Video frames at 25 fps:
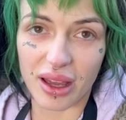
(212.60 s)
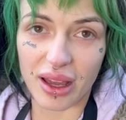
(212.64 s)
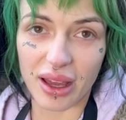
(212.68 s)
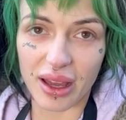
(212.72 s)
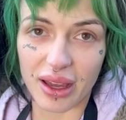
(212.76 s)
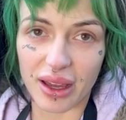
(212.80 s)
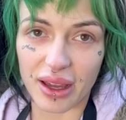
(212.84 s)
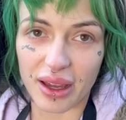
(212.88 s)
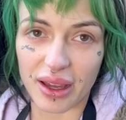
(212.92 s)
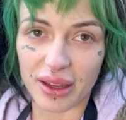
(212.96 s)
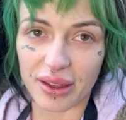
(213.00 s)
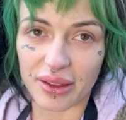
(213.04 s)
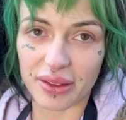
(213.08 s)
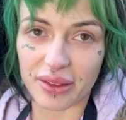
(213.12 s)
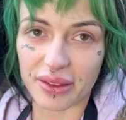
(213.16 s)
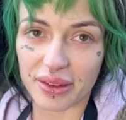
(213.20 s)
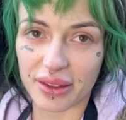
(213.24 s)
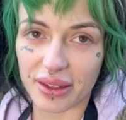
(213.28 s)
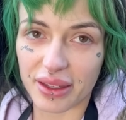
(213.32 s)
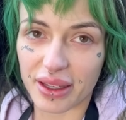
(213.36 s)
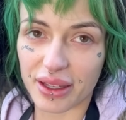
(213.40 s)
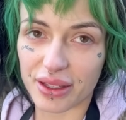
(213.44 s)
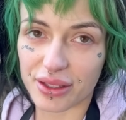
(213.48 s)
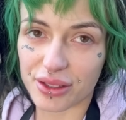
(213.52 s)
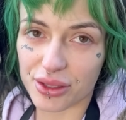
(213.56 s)
And
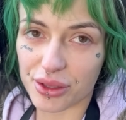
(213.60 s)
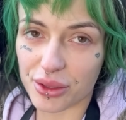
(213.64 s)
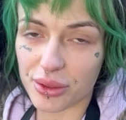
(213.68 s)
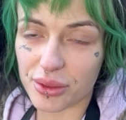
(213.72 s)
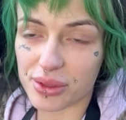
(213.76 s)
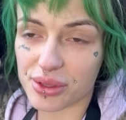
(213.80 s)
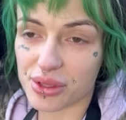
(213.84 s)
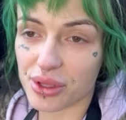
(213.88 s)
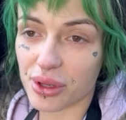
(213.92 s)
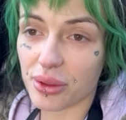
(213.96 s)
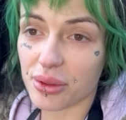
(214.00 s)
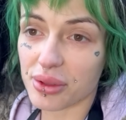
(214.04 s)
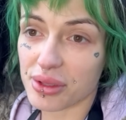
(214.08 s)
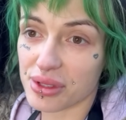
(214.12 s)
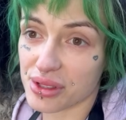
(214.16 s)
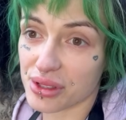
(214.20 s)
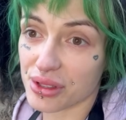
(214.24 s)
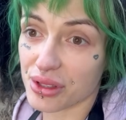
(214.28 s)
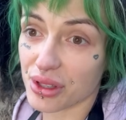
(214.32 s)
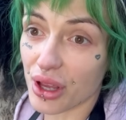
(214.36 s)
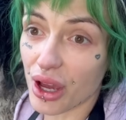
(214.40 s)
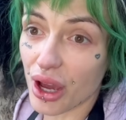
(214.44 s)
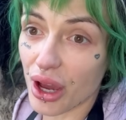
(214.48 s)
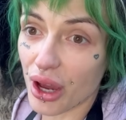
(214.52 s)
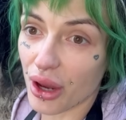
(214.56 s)
the answer was always
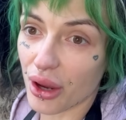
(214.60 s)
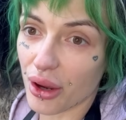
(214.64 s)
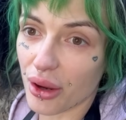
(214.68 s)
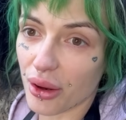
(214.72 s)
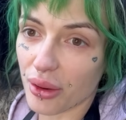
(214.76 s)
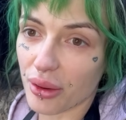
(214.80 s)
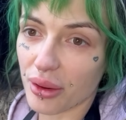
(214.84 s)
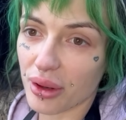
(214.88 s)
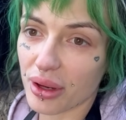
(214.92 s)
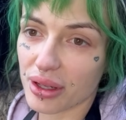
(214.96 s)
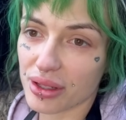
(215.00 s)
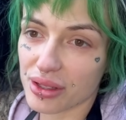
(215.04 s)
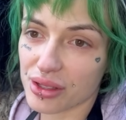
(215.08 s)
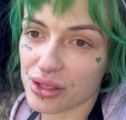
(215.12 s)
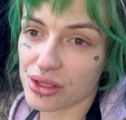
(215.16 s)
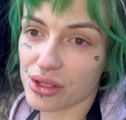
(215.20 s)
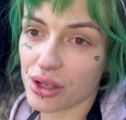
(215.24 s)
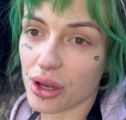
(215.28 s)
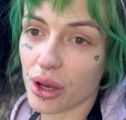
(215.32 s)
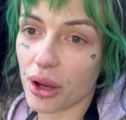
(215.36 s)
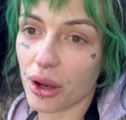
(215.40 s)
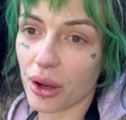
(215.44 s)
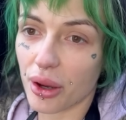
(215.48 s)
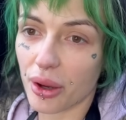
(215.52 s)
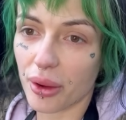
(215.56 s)
no.
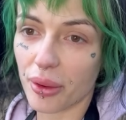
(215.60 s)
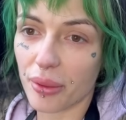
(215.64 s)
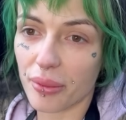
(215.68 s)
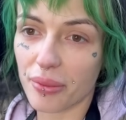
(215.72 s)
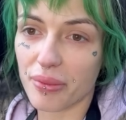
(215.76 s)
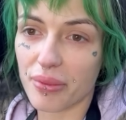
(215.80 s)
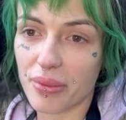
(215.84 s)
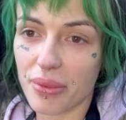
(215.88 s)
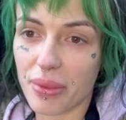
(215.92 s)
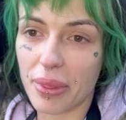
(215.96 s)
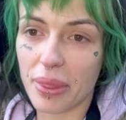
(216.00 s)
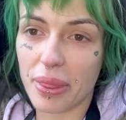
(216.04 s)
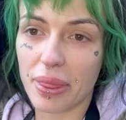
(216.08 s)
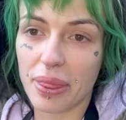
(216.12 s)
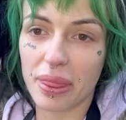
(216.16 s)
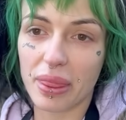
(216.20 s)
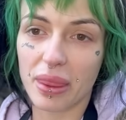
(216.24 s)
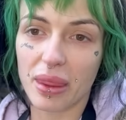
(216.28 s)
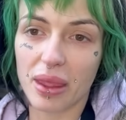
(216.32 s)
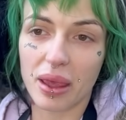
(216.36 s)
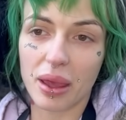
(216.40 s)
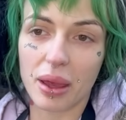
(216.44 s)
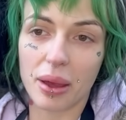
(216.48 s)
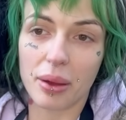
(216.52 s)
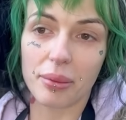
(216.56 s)
So
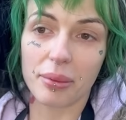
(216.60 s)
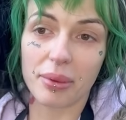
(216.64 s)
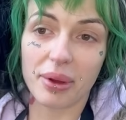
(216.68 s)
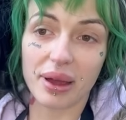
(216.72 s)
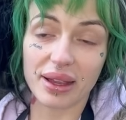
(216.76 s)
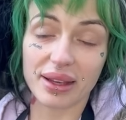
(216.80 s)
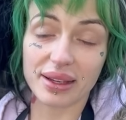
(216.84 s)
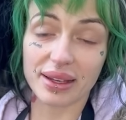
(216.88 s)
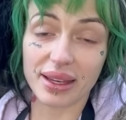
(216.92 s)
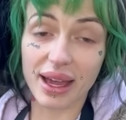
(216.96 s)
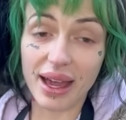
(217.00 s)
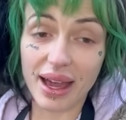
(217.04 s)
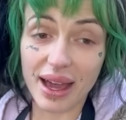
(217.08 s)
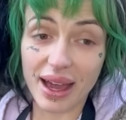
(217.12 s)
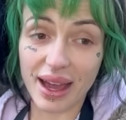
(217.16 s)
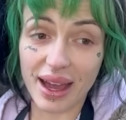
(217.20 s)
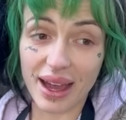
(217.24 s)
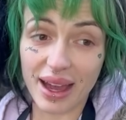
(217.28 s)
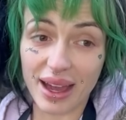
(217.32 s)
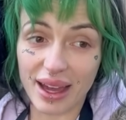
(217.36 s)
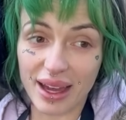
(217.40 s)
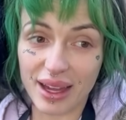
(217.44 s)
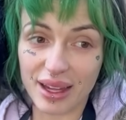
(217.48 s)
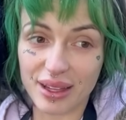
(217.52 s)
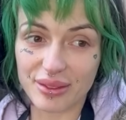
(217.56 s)
my
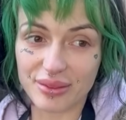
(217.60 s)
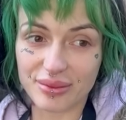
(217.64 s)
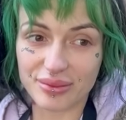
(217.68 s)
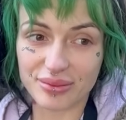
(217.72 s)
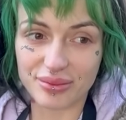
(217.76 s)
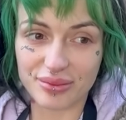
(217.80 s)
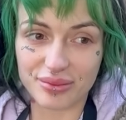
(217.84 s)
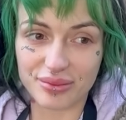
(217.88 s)
dad